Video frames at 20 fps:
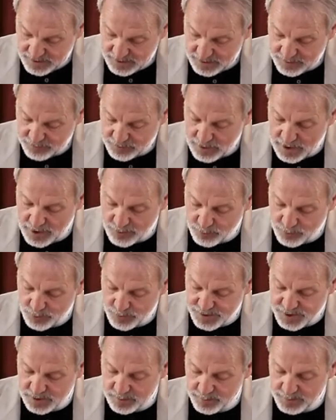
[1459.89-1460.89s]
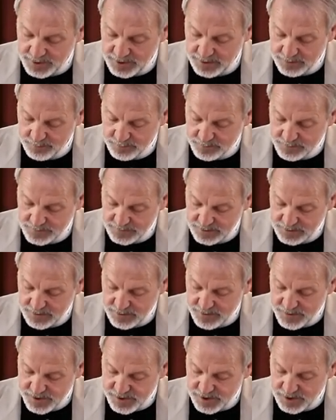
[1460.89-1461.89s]
If God rules in me,
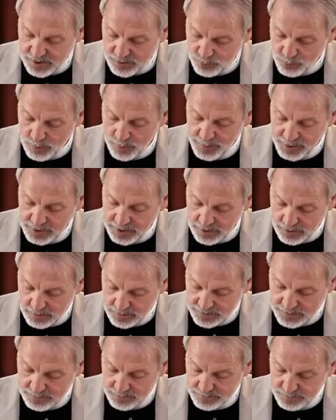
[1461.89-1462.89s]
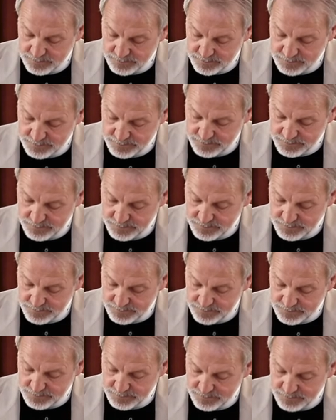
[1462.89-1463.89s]
sin will be killed.
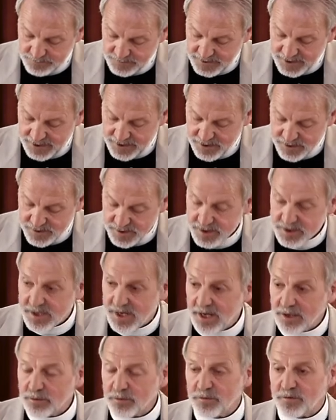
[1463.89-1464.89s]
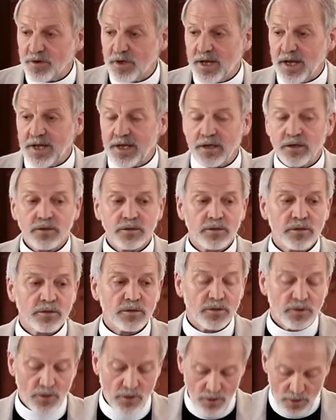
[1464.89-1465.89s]
That is the sanctifying,
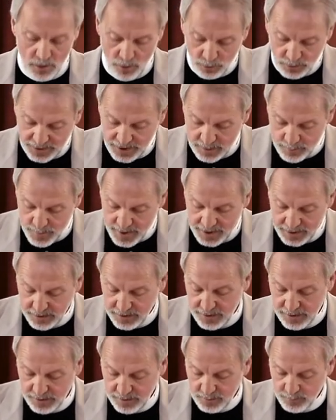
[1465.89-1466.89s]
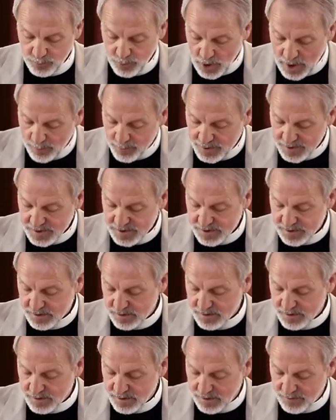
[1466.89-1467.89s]
holy making promise
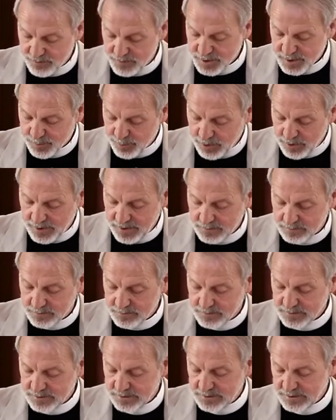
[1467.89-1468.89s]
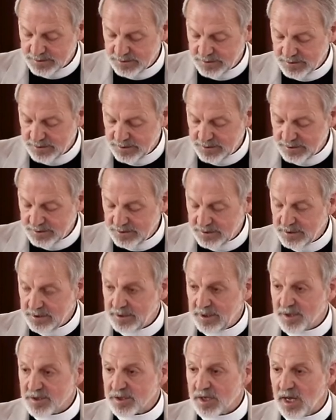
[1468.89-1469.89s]
of the Spirit
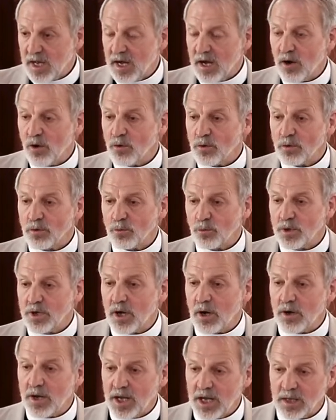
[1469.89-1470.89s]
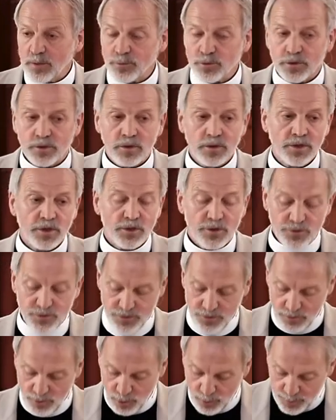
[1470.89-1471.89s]
and it's how we are able
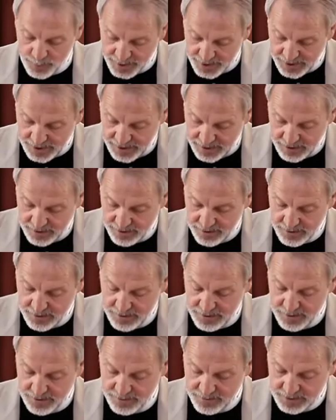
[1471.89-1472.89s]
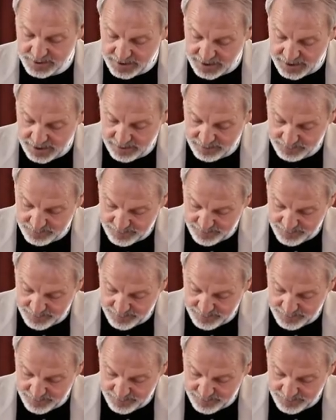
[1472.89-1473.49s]
to obey the King.